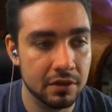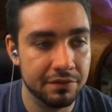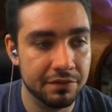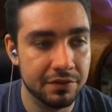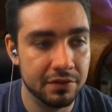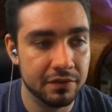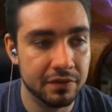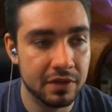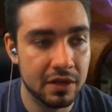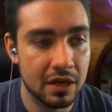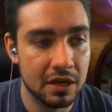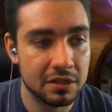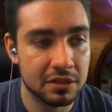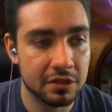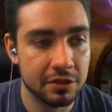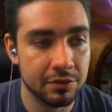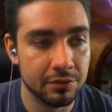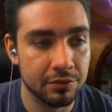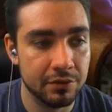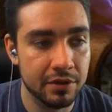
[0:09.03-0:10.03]
If you've
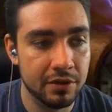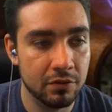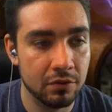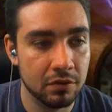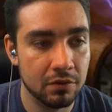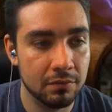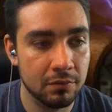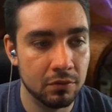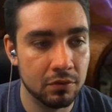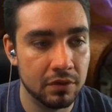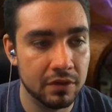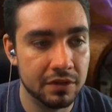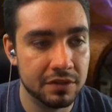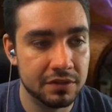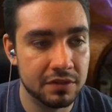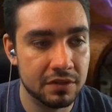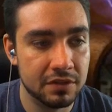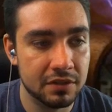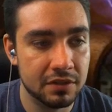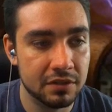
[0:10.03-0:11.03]
cast 3 or more
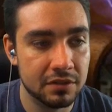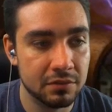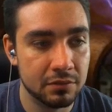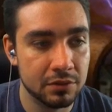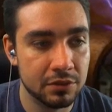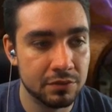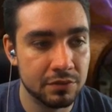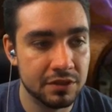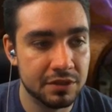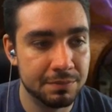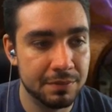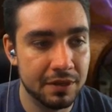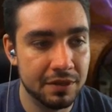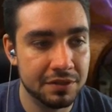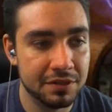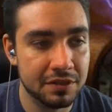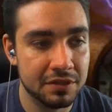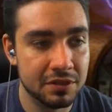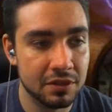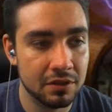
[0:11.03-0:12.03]
instants and sorcery
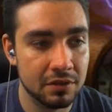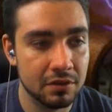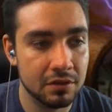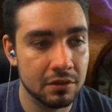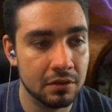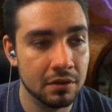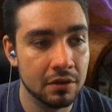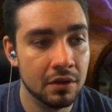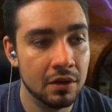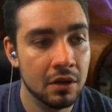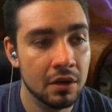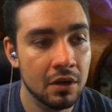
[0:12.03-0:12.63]
spells this turn,